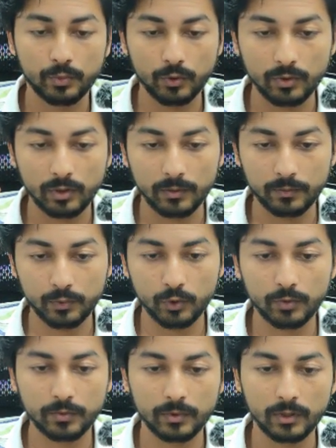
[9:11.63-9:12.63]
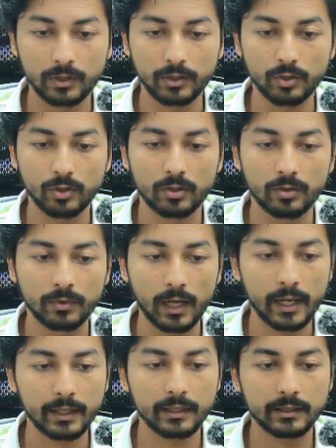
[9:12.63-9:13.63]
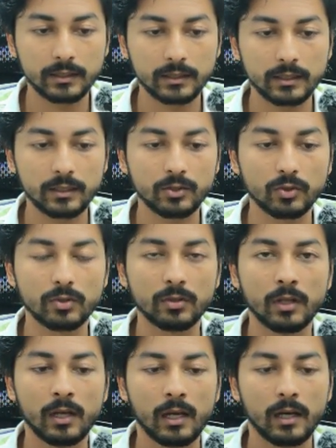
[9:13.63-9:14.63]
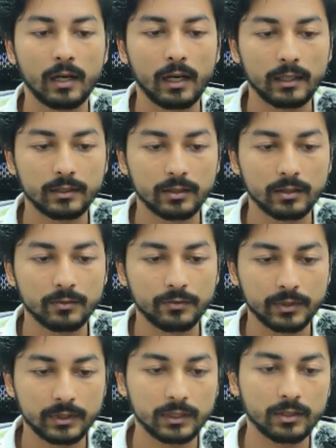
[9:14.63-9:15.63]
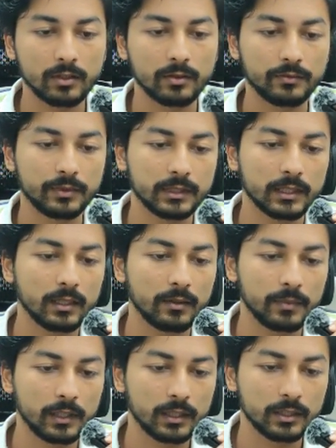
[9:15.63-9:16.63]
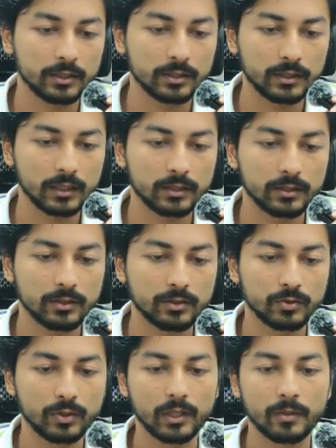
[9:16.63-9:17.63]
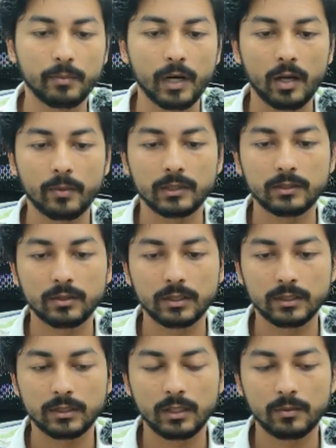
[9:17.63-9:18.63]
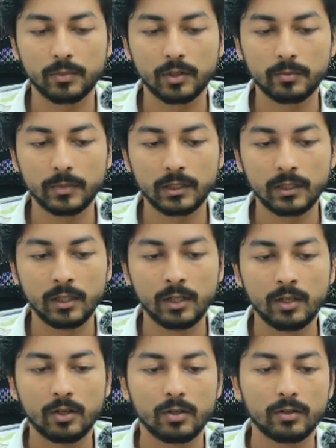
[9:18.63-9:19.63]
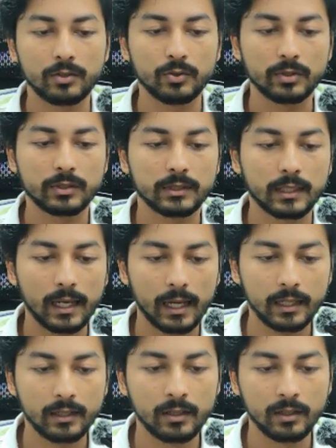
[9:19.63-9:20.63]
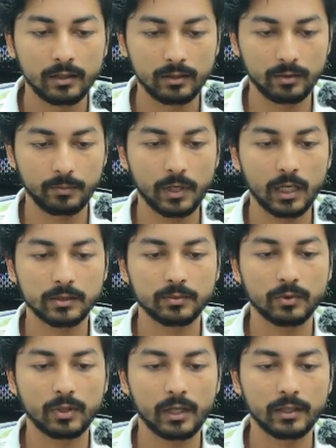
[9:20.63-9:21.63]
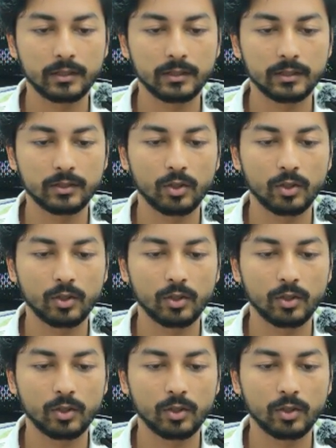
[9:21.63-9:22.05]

prove your identity, you'll either visit a visa application center to get a biometric residence permit, or you scan the passport identity